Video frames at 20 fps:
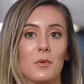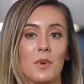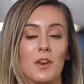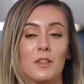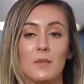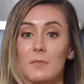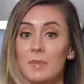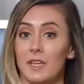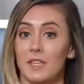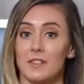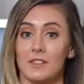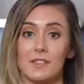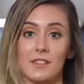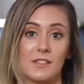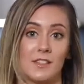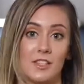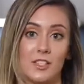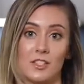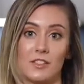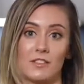one of the biggest
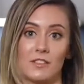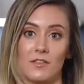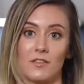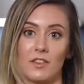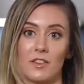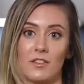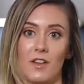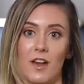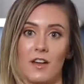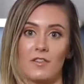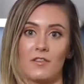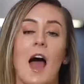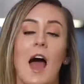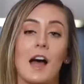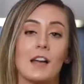decisions of their life.